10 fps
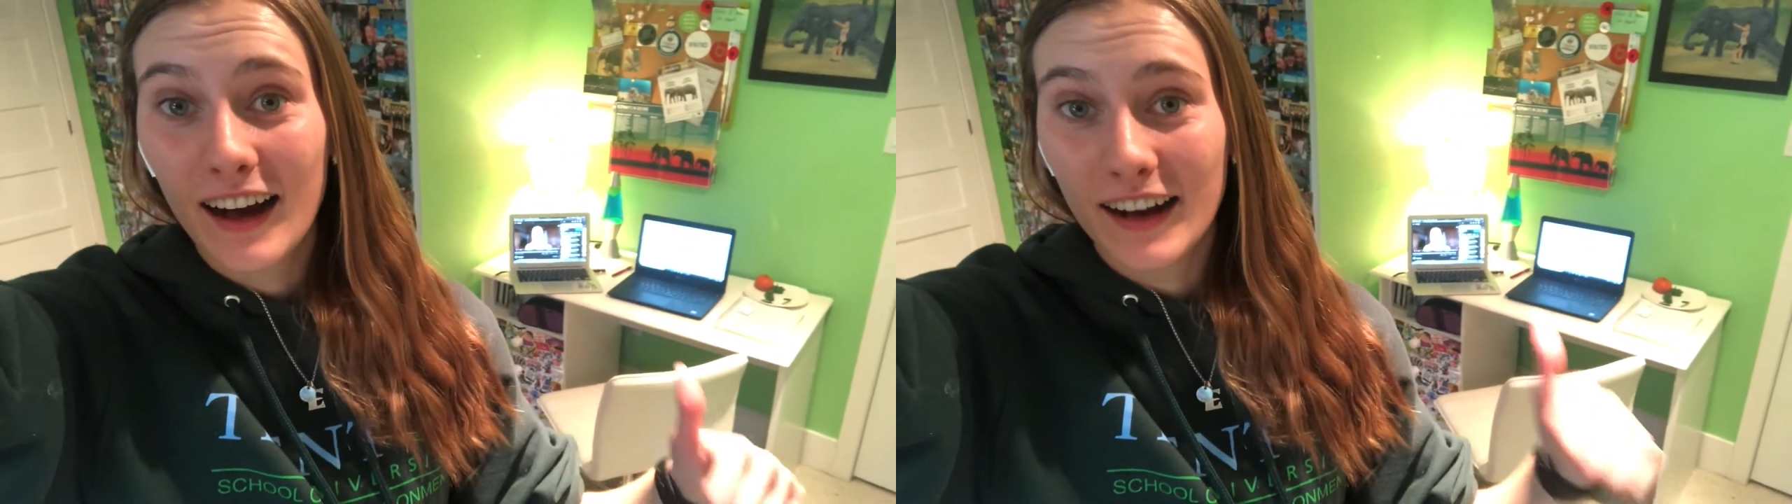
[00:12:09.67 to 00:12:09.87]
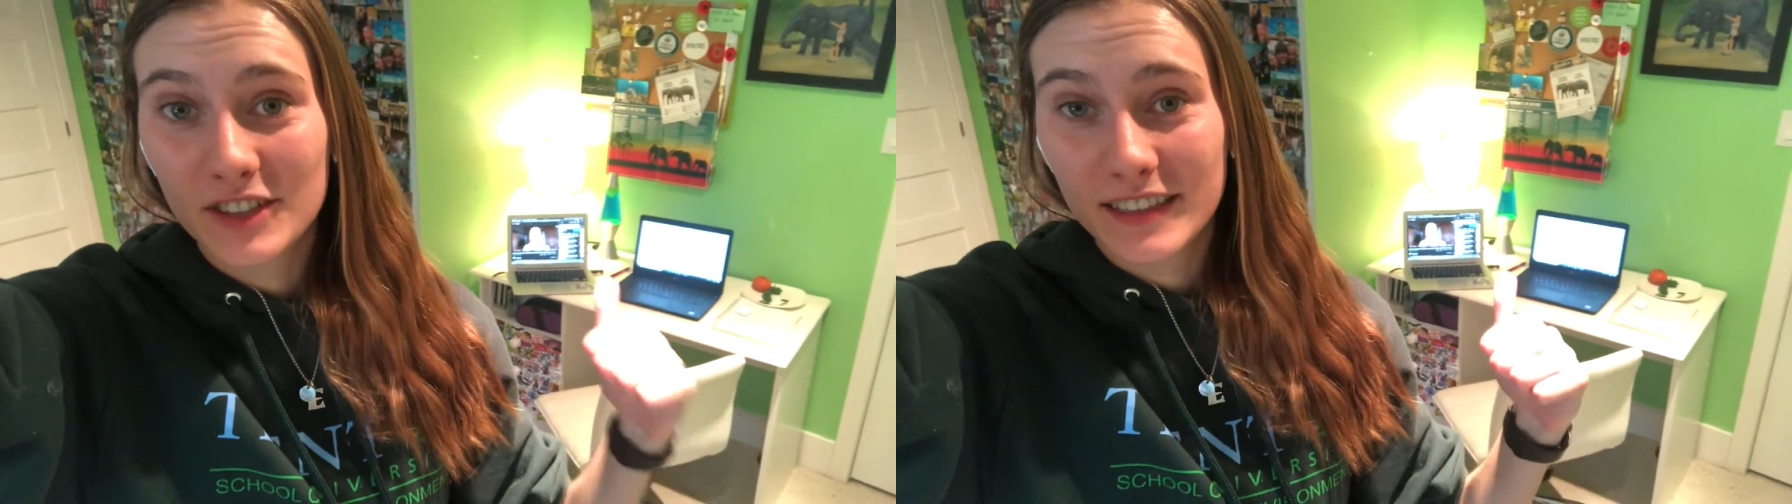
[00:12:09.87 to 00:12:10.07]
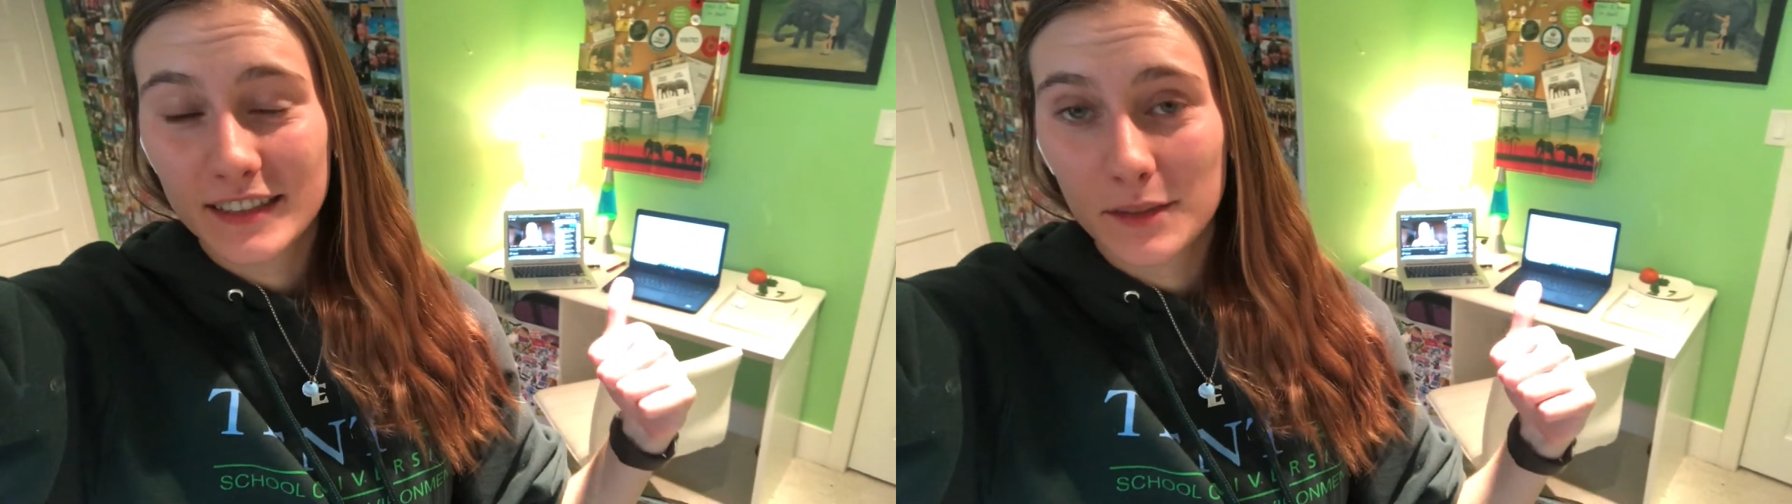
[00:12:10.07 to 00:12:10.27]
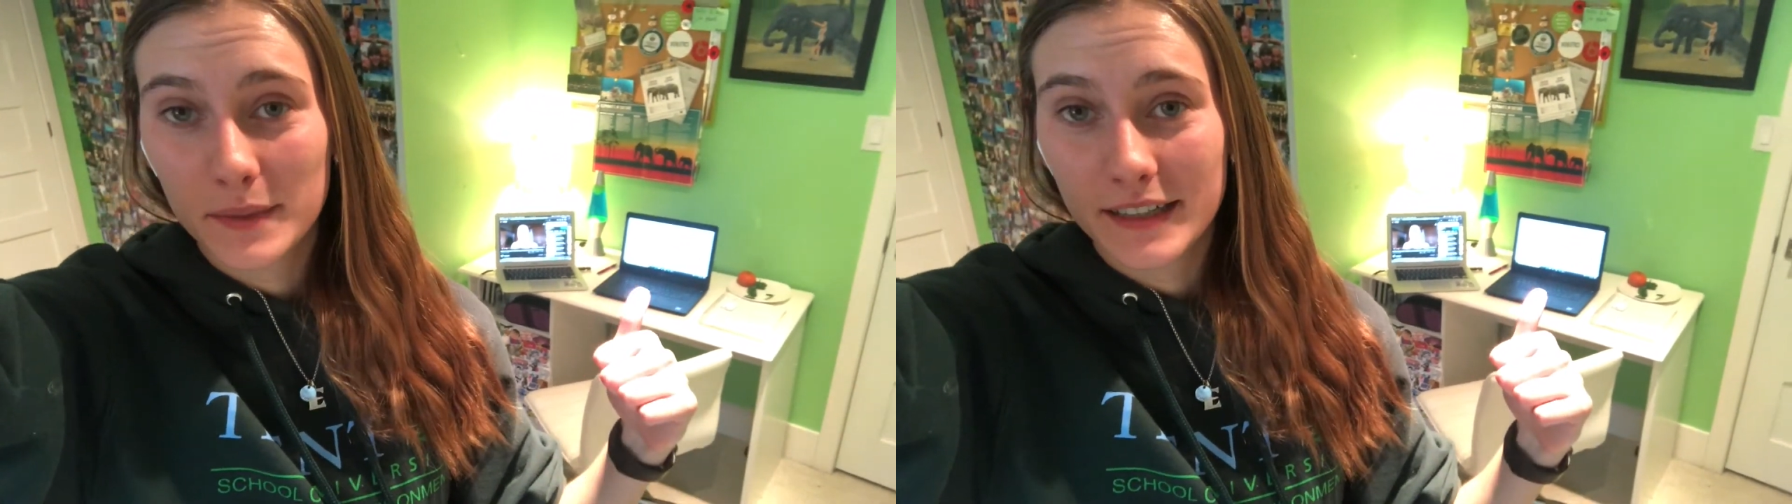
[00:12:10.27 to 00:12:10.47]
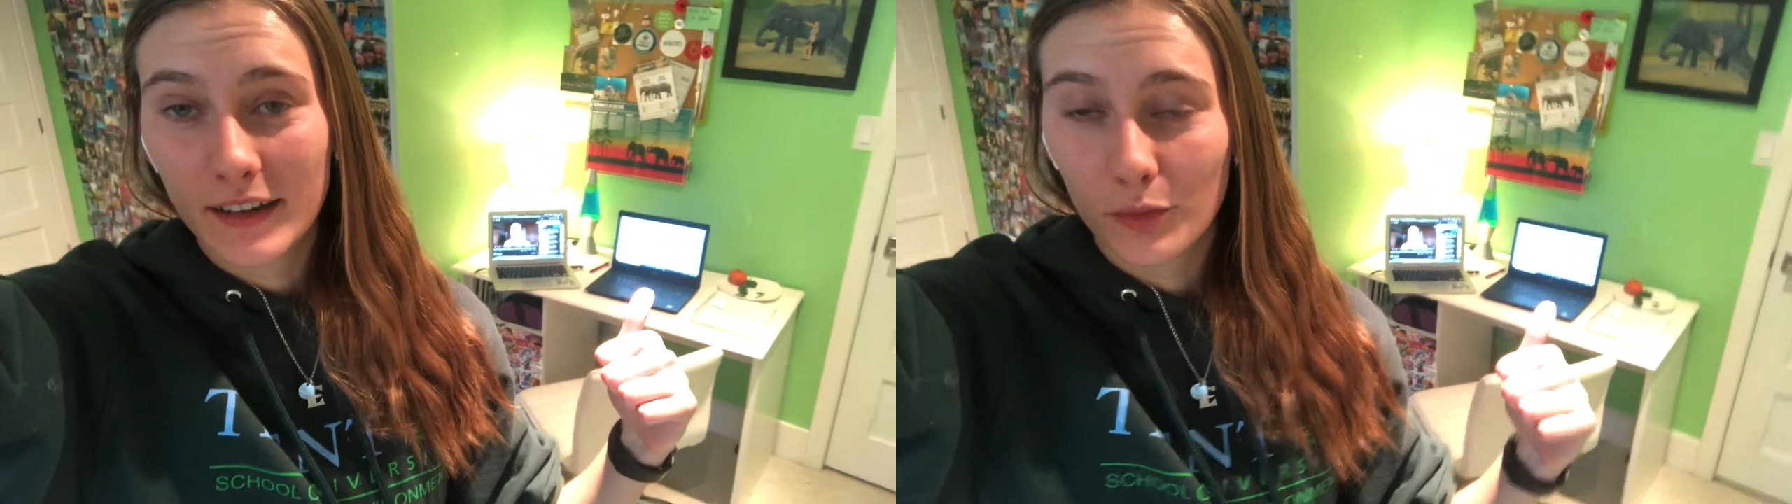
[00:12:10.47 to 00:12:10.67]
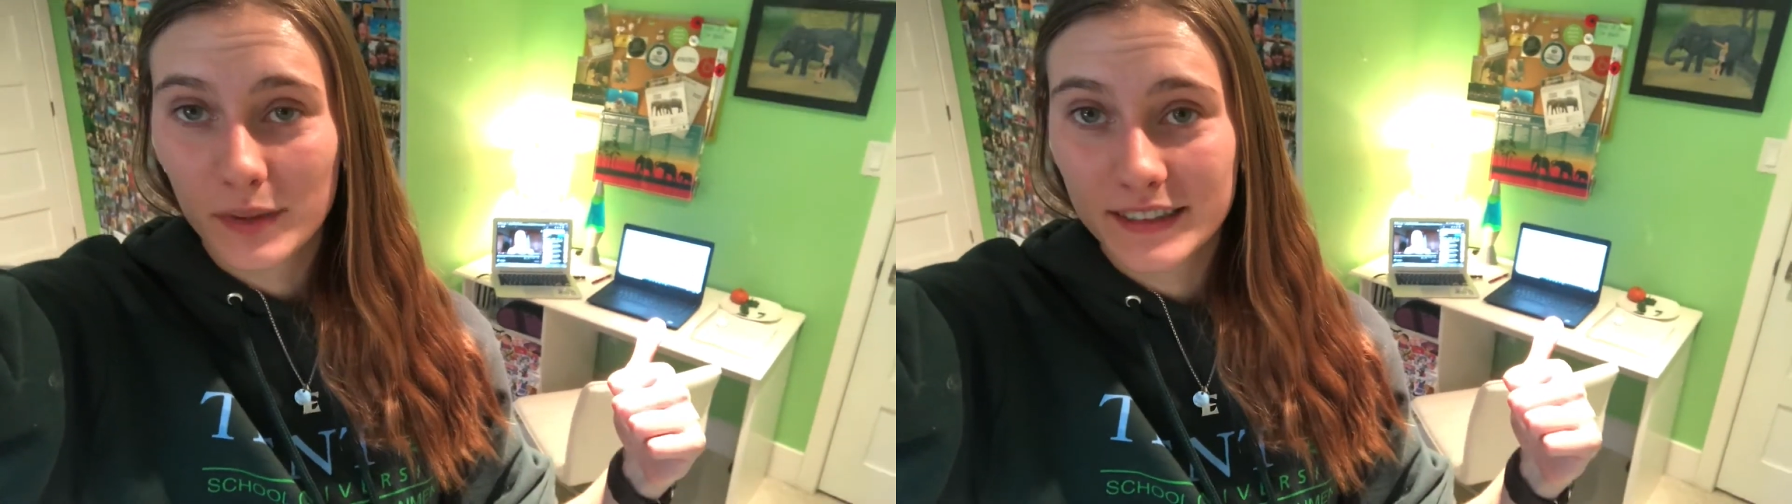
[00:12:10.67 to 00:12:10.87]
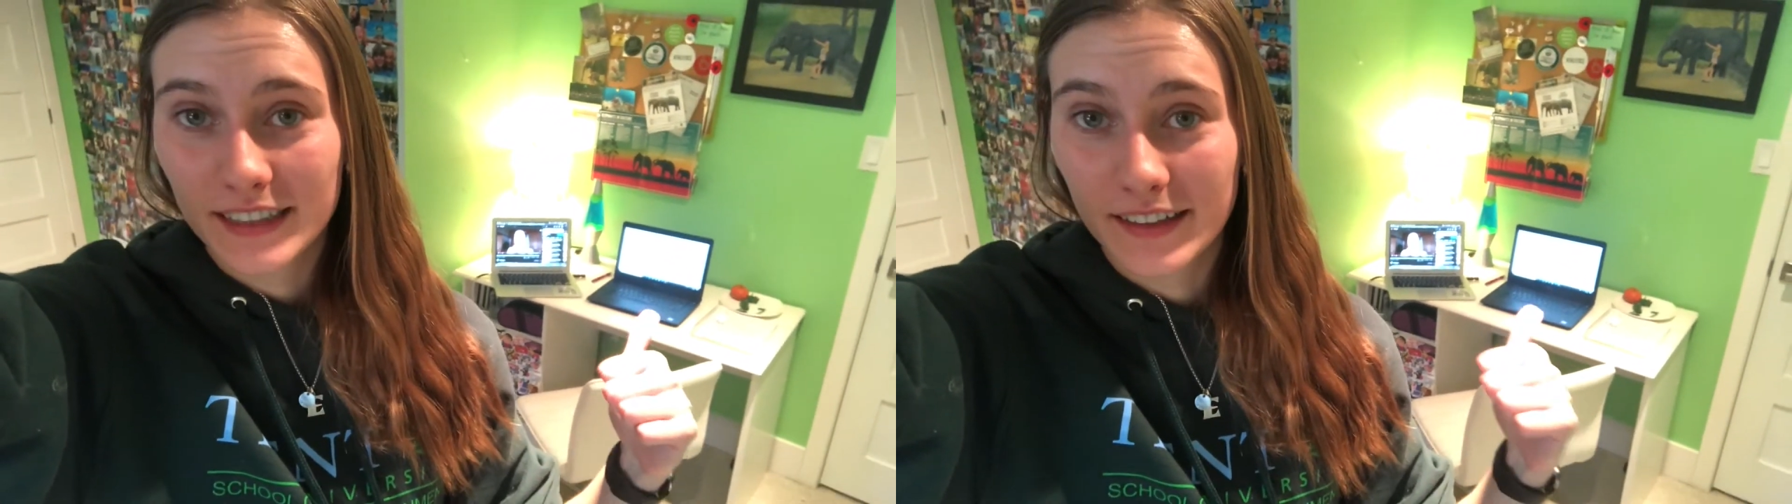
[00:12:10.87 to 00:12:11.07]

I just had somebody help set